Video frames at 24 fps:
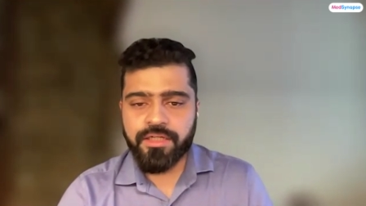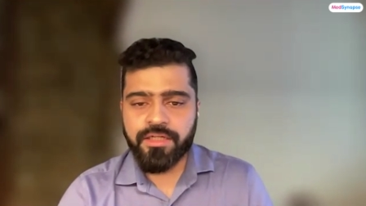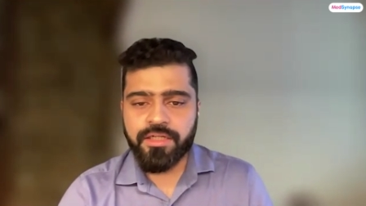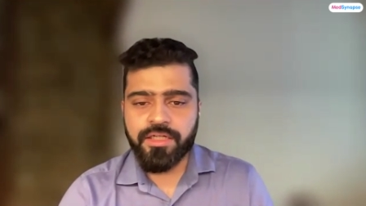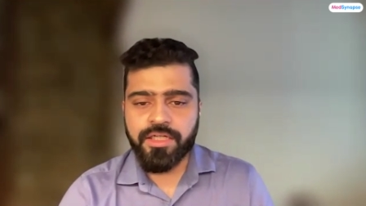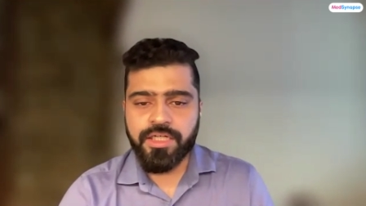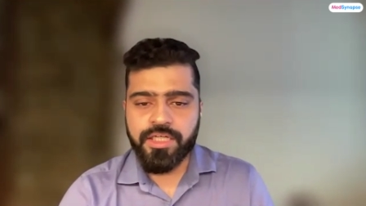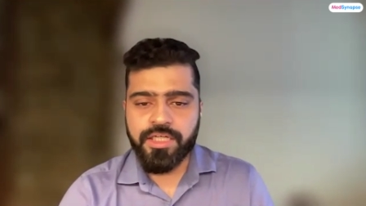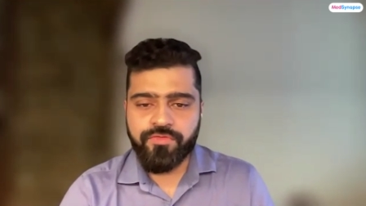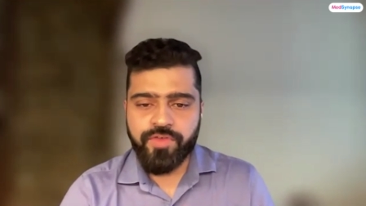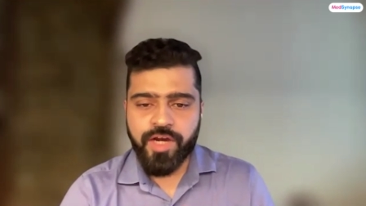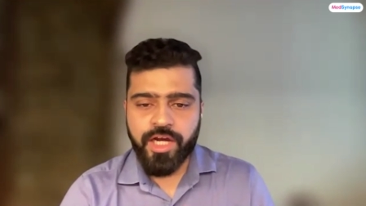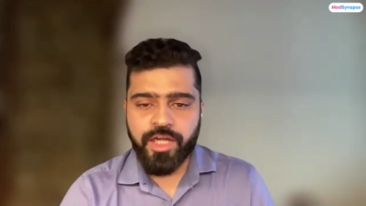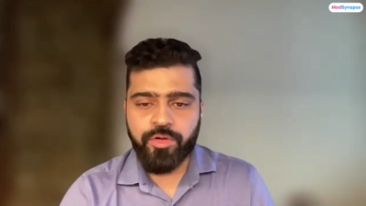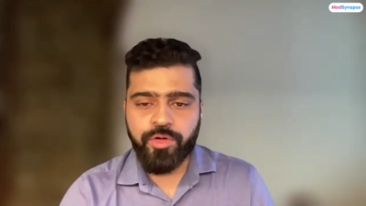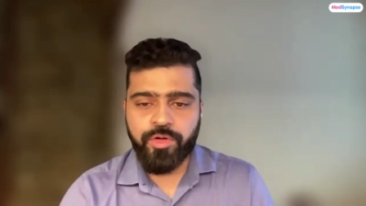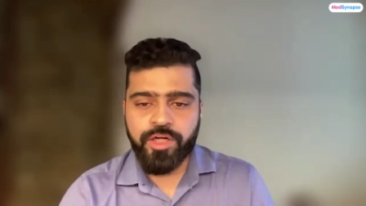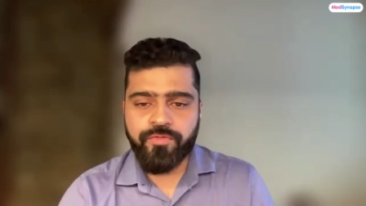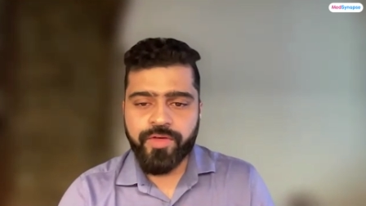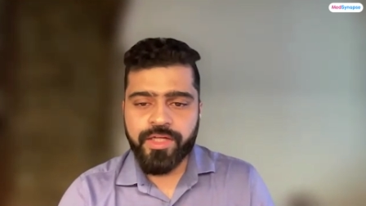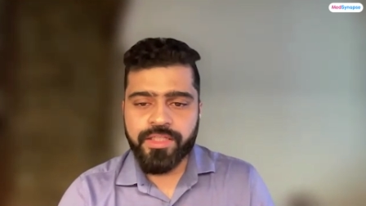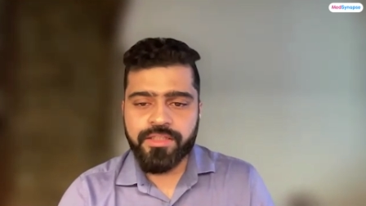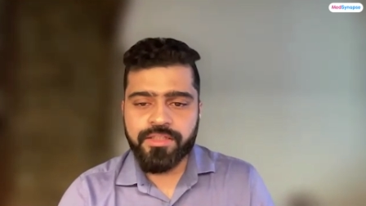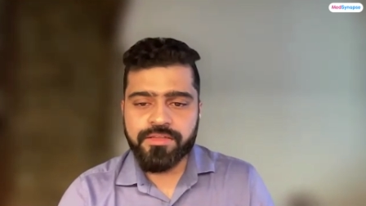
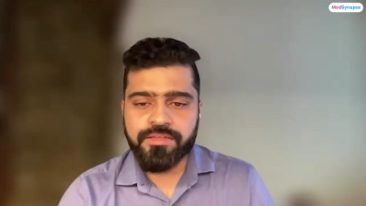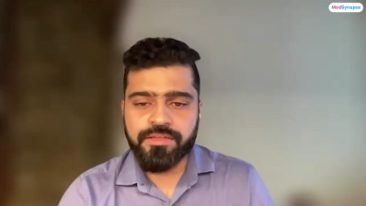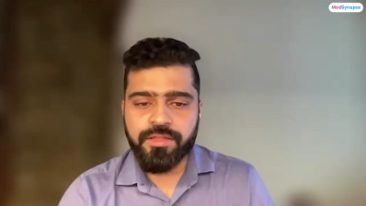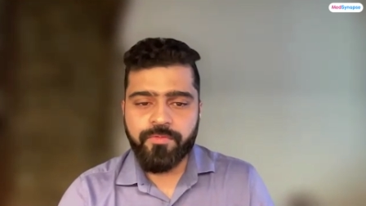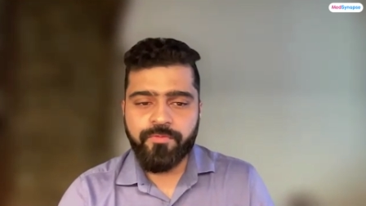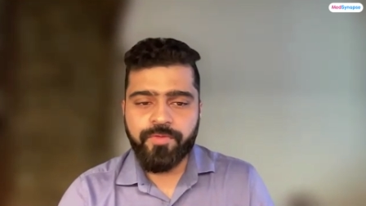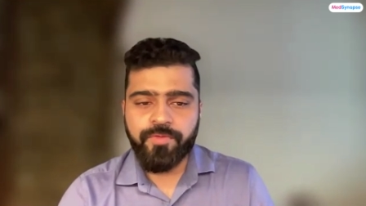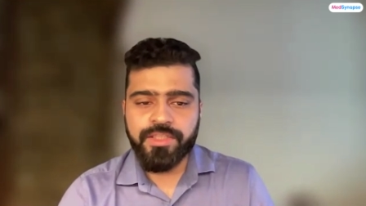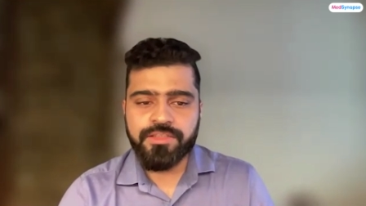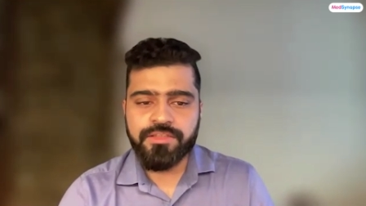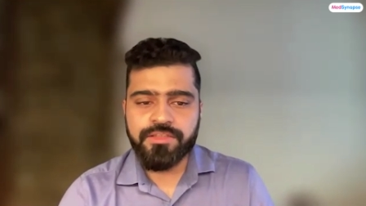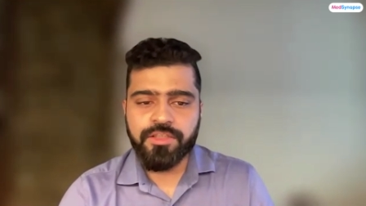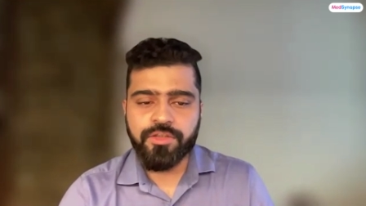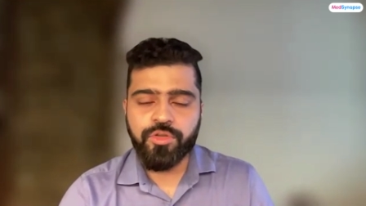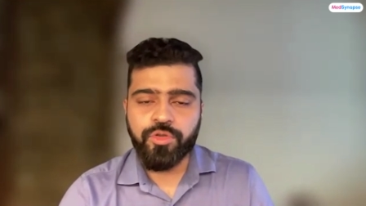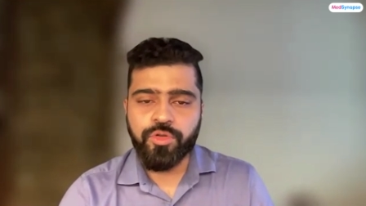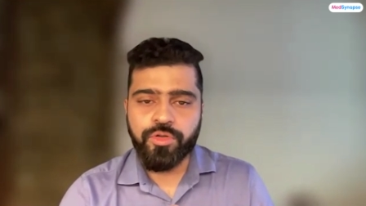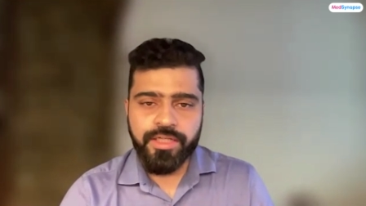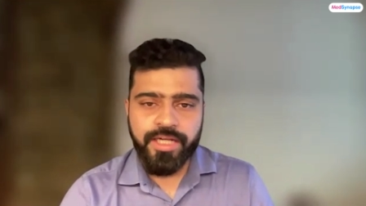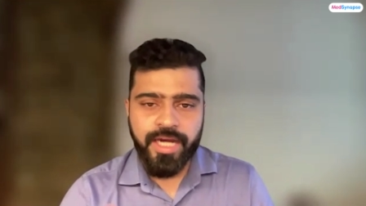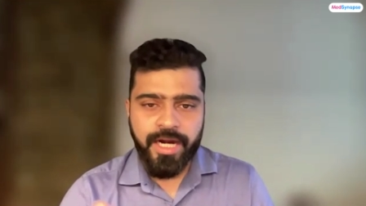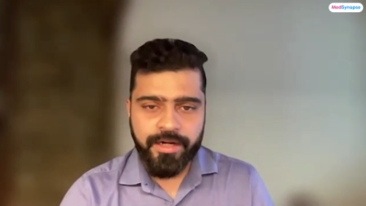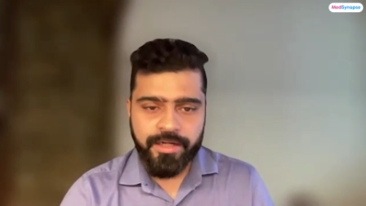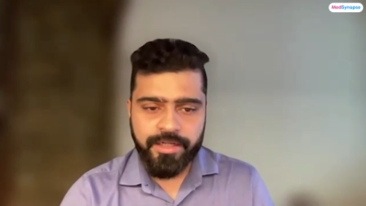evaluate whether someone is a
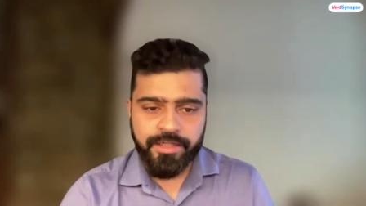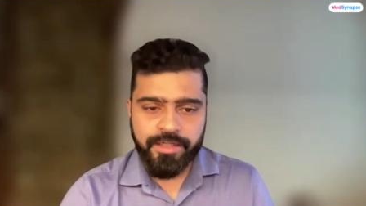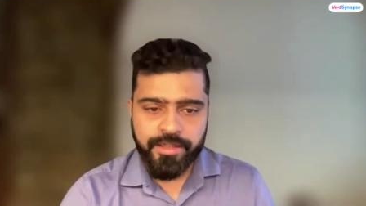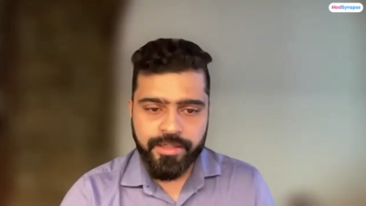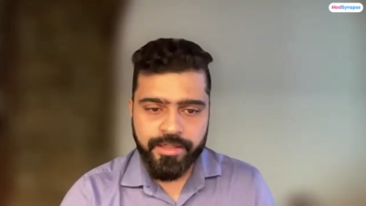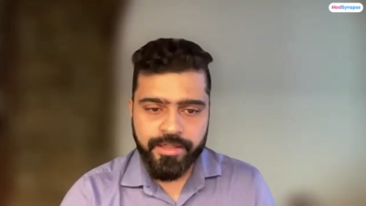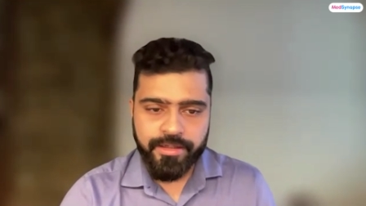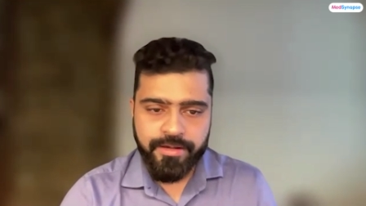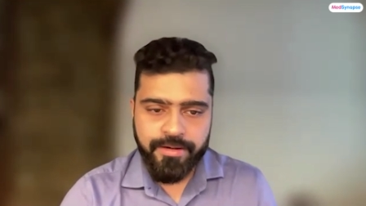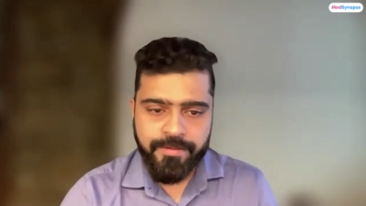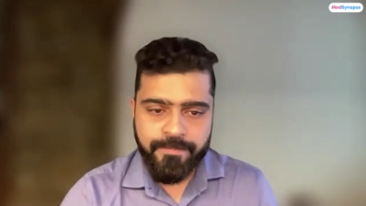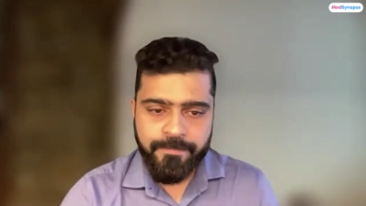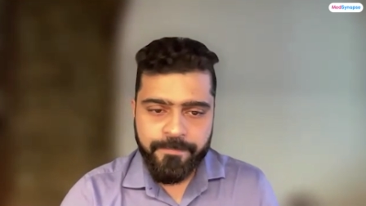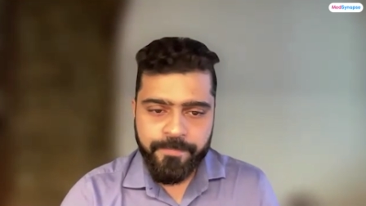good candidate.